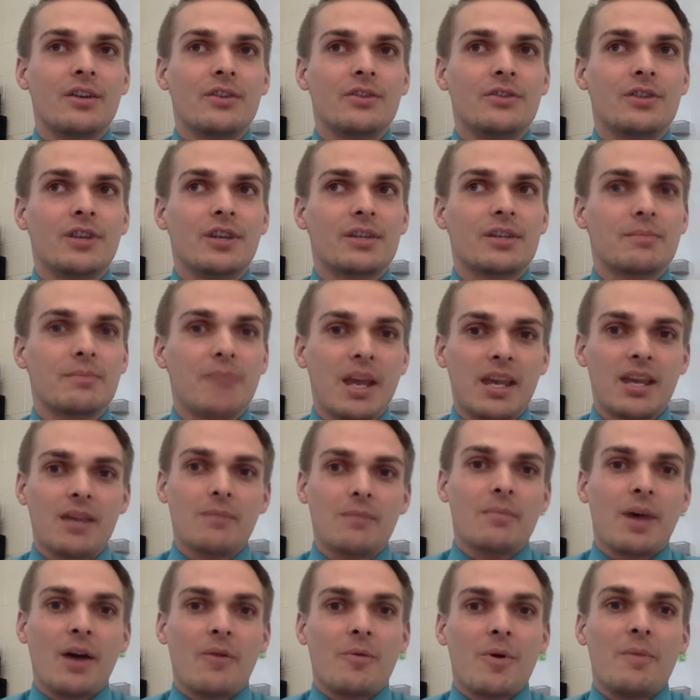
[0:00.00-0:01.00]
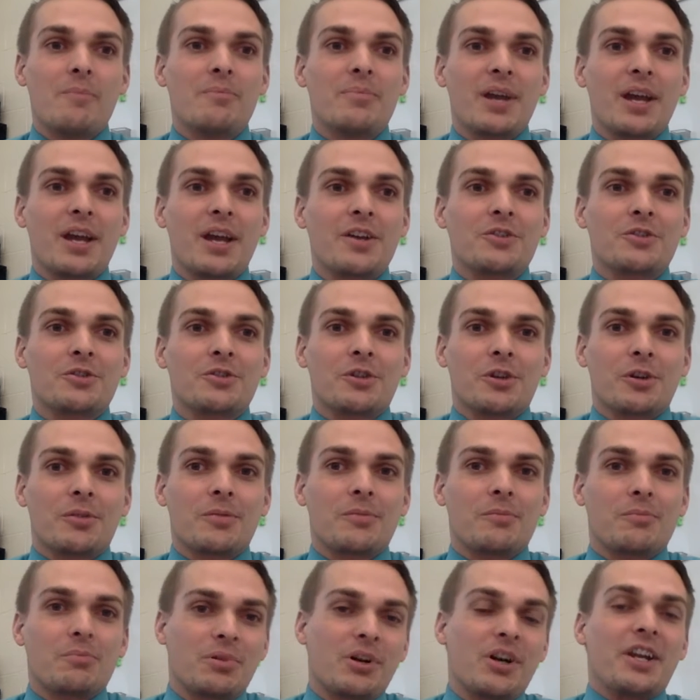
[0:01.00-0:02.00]
just making my web page look
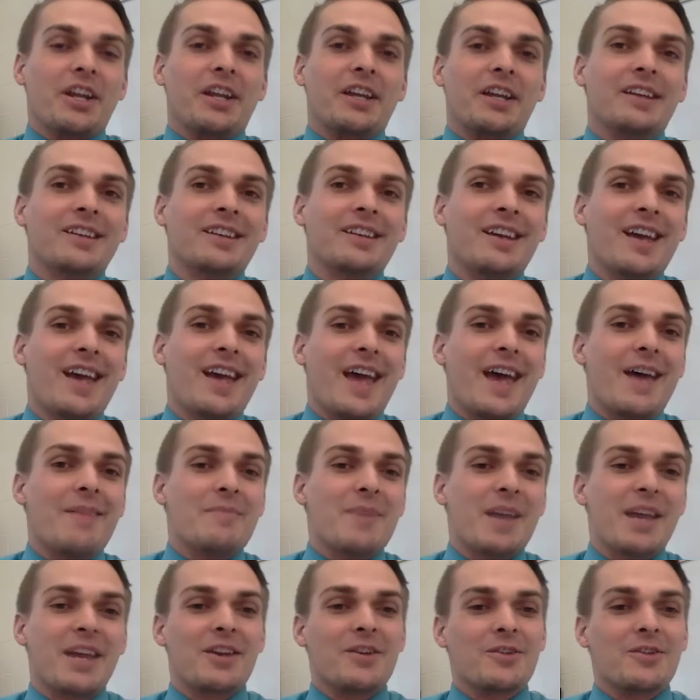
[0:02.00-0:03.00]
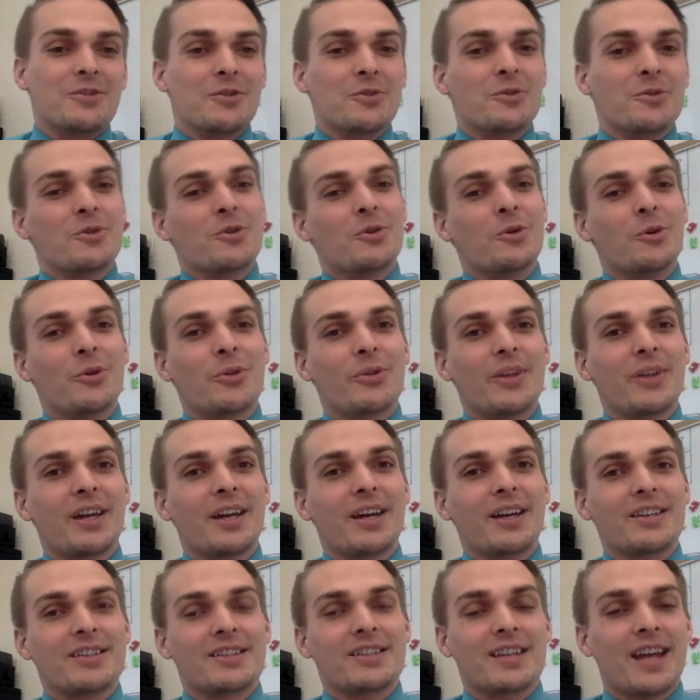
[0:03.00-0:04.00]
pretty and make it do cool
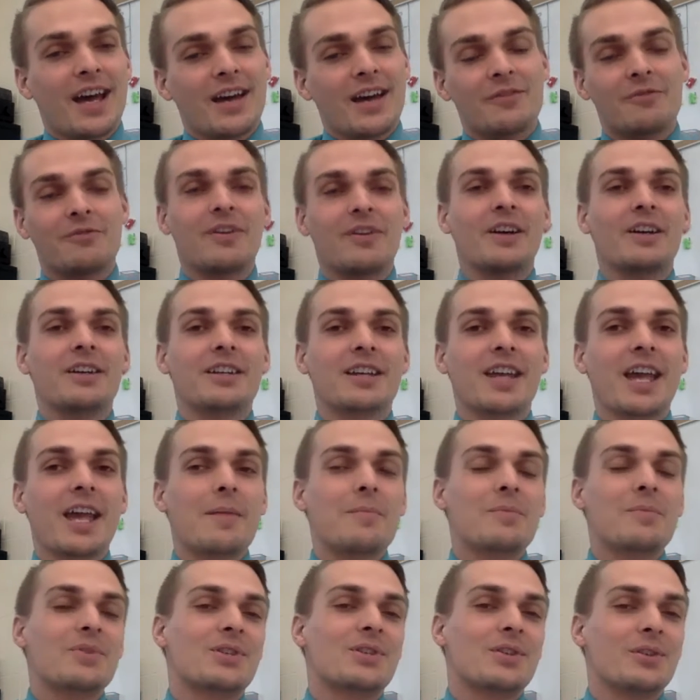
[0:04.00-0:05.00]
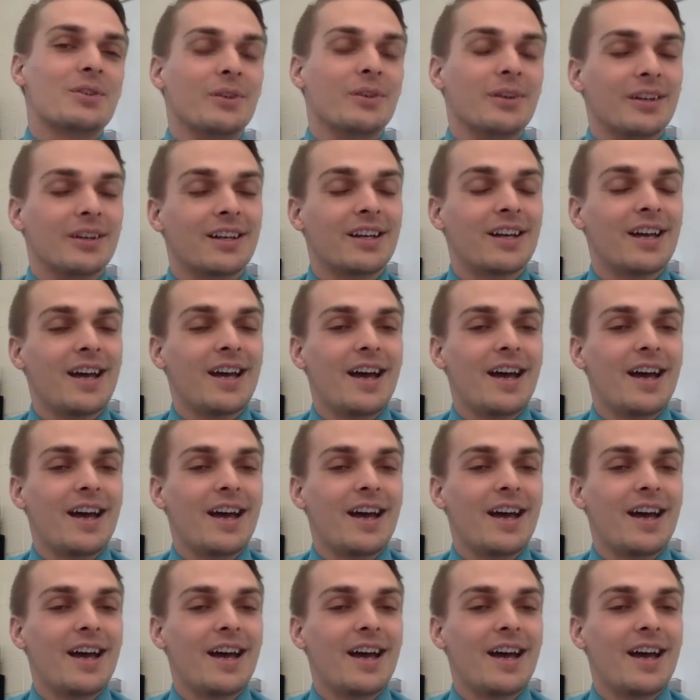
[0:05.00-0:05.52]
things and add fun games to it.